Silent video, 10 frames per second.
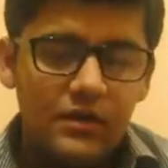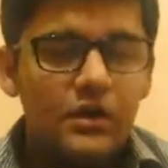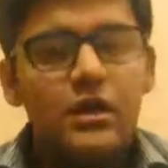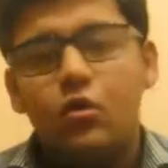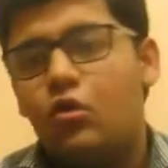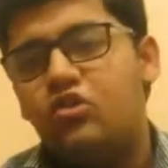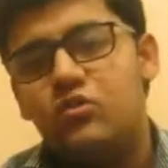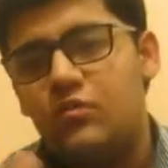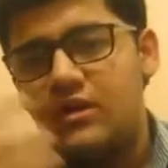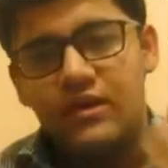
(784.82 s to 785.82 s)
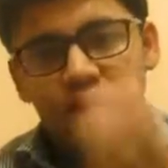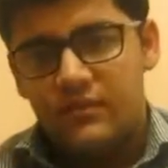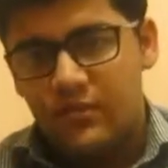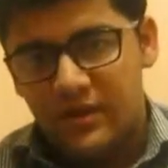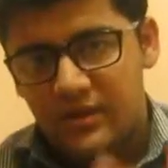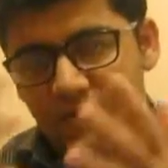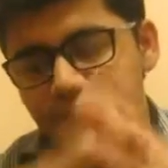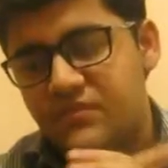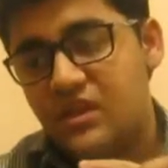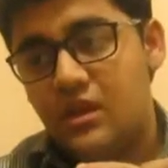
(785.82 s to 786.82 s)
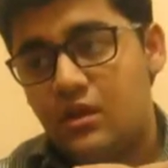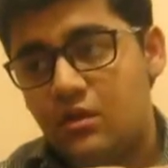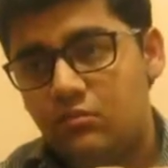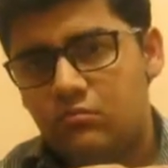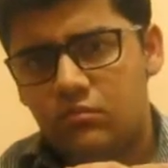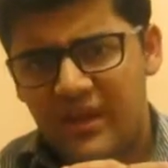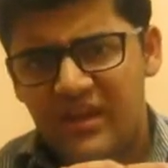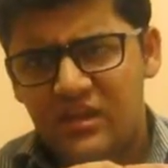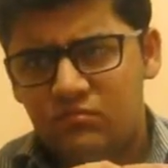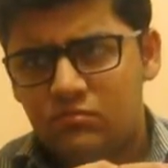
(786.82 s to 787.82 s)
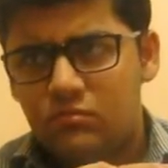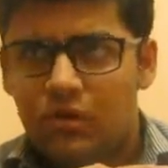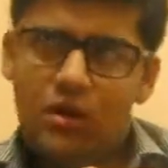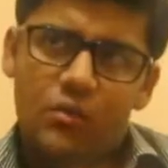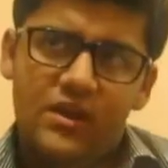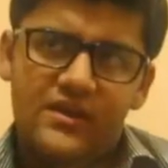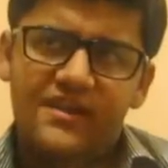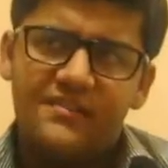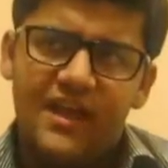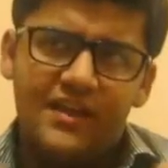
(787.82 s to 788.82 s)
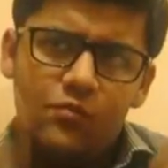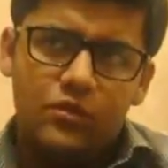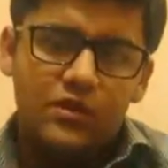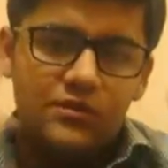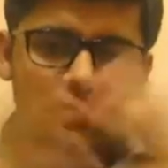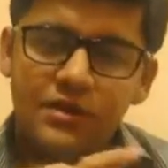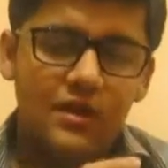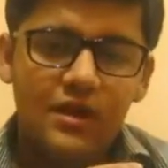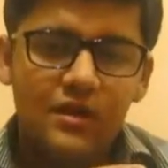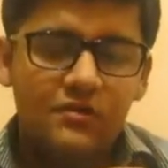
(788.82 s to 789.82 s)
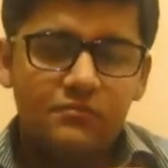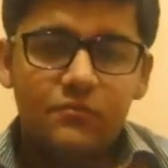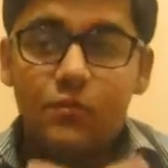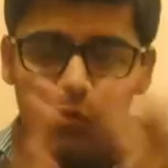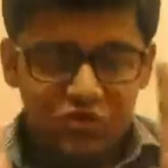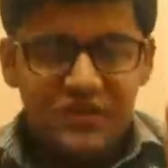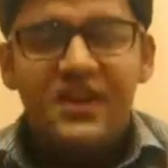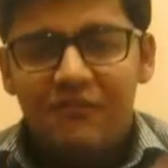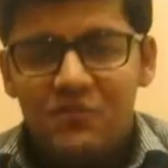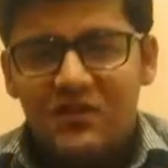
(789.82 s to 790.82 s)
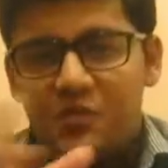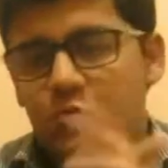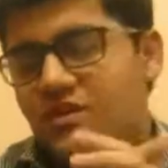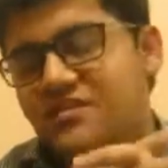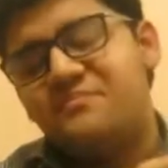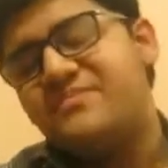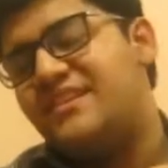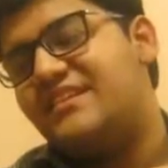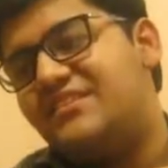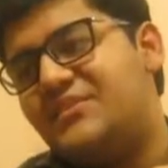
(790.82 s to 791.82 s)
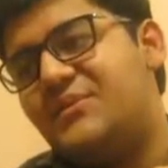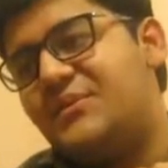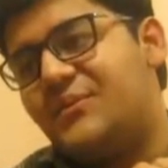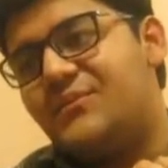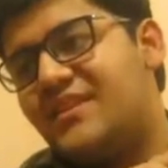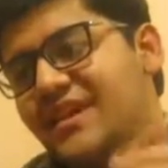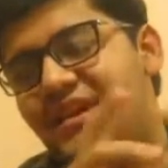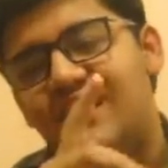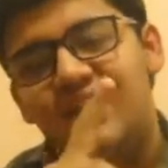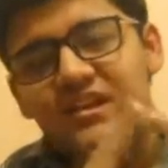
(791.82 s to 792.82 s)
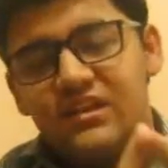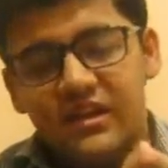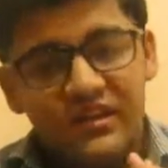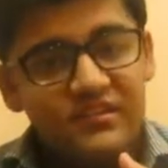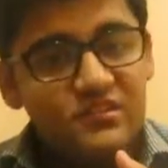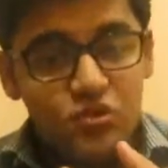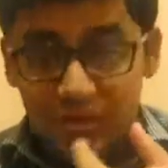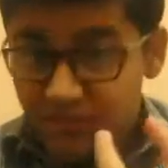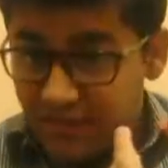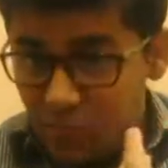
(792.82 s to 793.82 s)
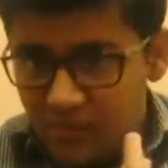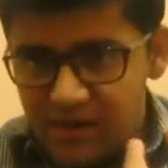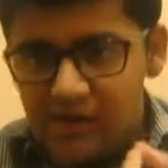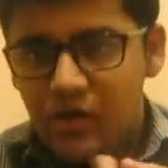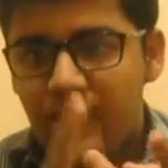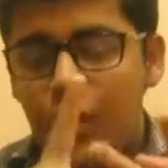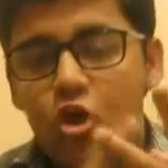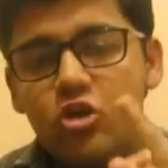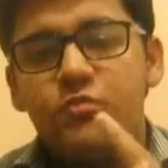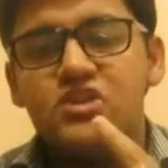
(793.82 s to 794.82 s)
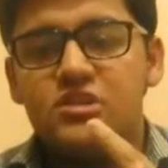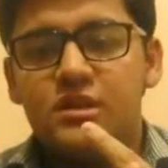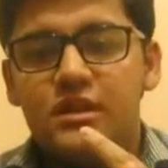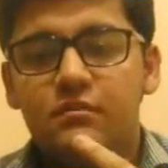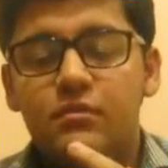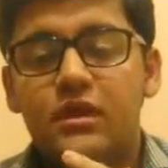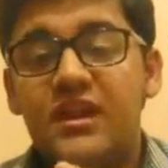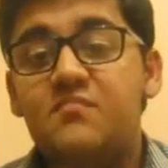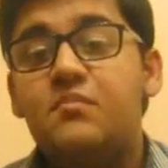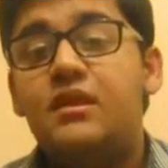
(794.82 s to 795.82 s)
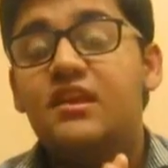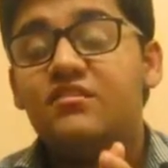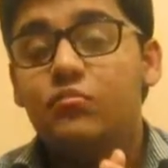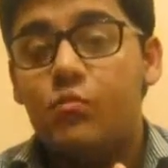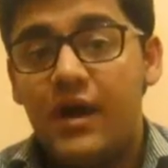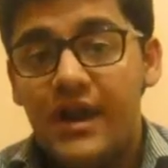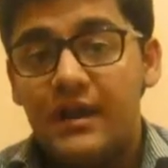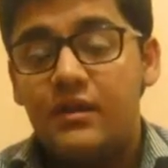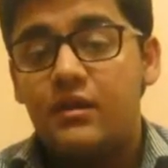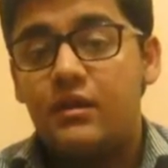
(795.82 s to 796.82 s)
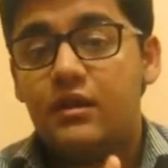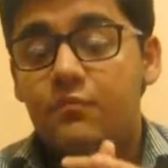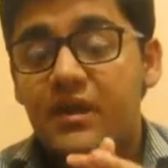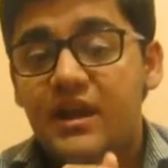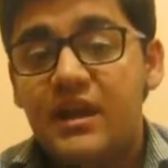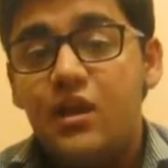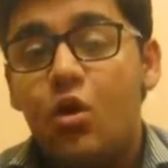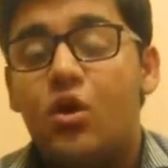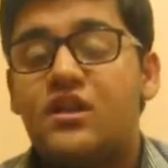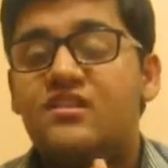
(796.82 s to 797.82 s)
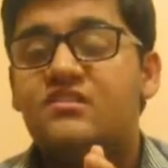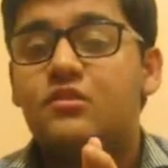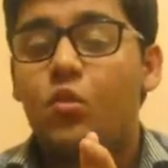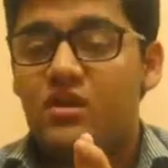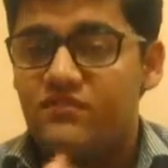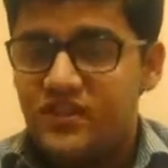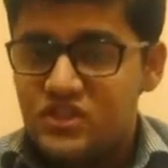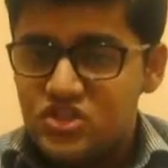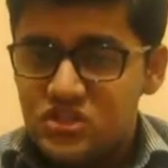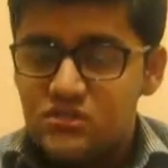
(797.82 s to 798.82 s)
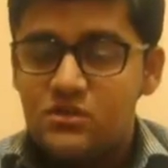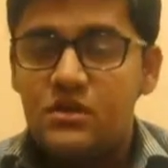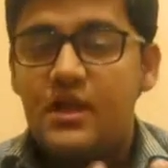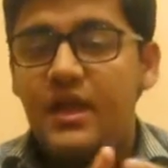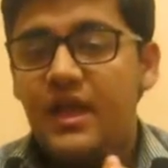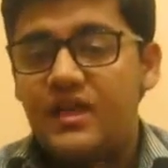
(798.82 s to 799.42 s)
here could also work in another area. Can he? Well, yes, I can work. Mostly everyone can work. So it is geographically mobile, and occupationally labor is mobile depending on its qualification,